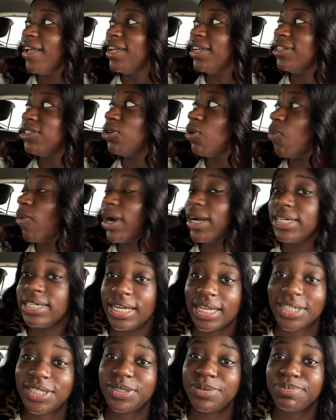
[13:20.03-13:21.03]
So right
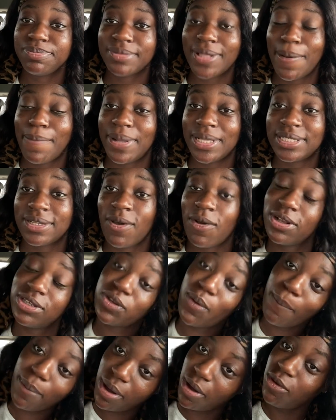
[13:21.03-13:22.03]
now, I'm about to go to
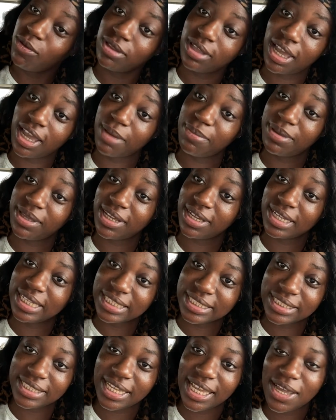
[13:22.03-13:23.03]
Chipotle
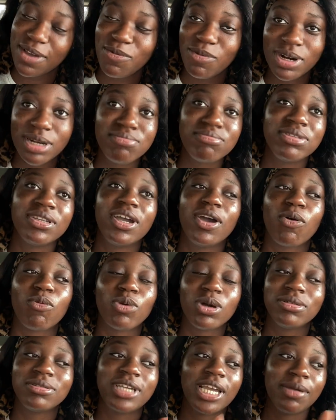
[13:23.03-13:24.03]
because it wouldn't be a
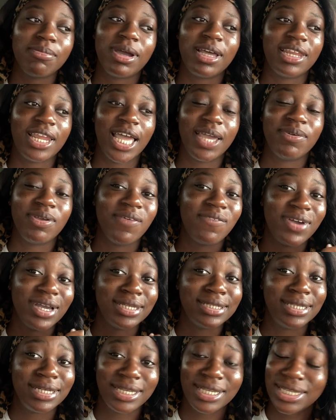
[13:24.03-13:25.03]
real day in my life if I
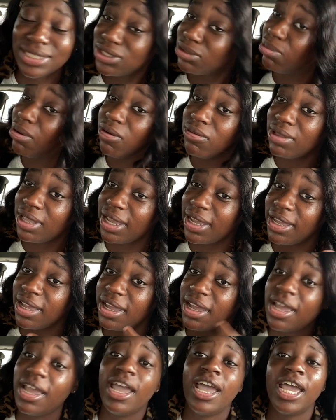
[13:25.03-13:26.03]
didn't eat Chipotle.
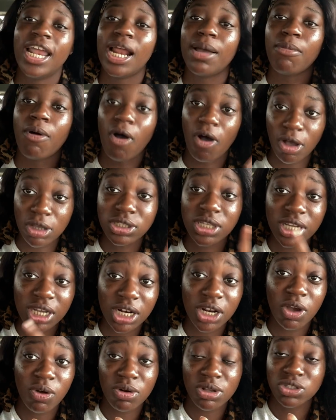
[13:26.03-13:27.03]
And I'm also going
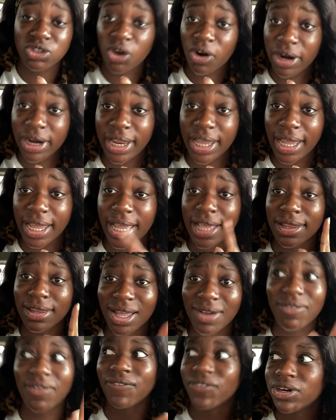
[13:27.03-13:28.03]
to go to Target and
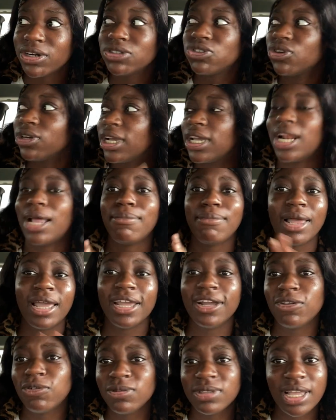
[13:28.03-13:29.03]
look for furniture again. I'm not
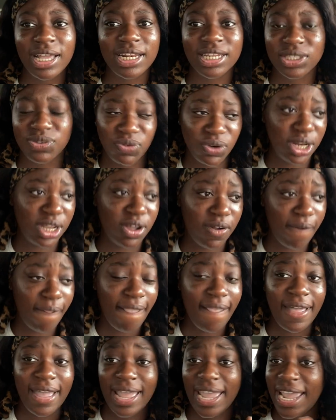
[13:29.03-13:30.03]
including that in this video.
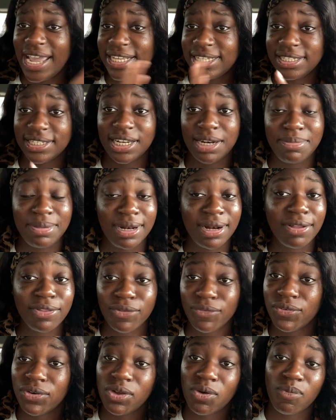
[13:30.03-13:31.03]
It's just going to be
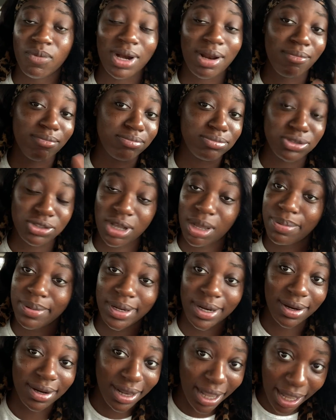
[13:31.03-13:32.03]
another video when I'm shopping
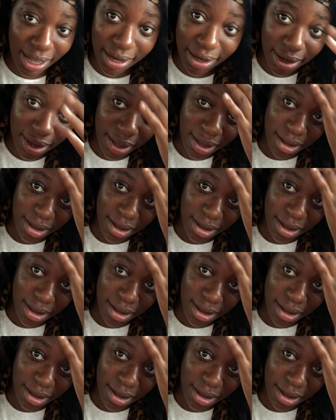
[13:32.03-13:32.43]
again.